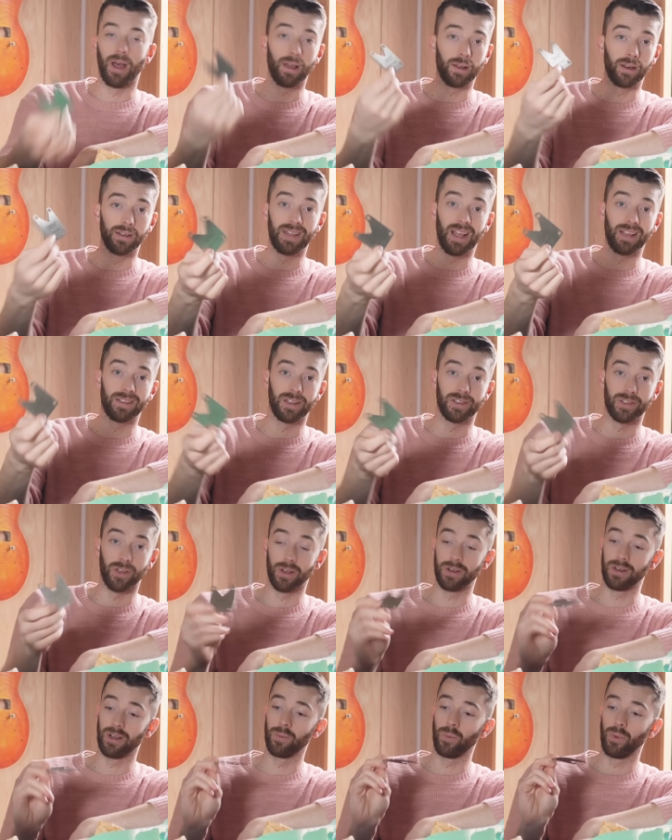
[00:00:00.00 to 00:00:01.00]
I'm going to test this
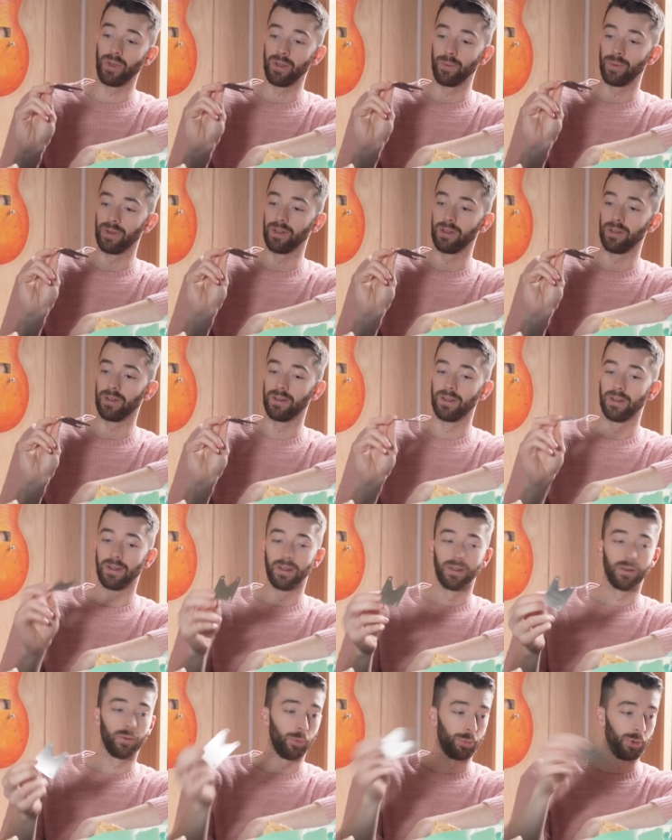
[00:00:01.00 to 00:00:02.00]
out, and we'll
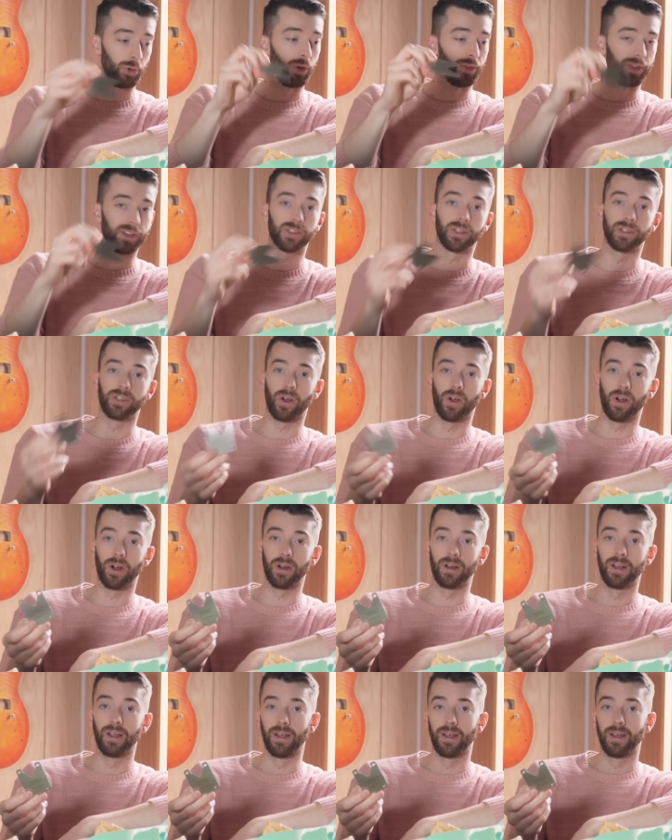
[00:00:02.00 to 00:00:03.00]
put it on this
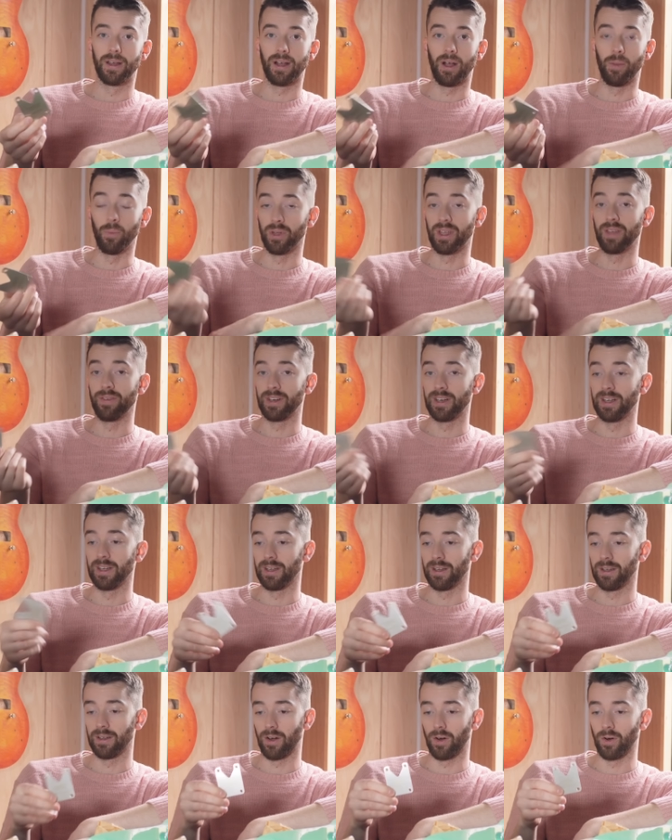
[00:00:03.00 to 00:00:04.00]
guitar and we'll give
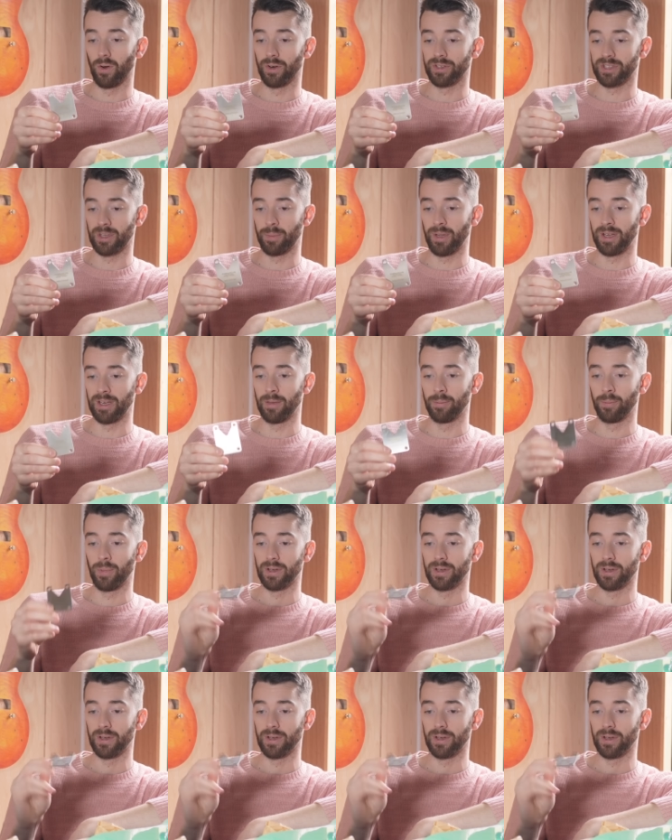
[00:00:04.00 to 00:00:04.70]
it our honest opinion.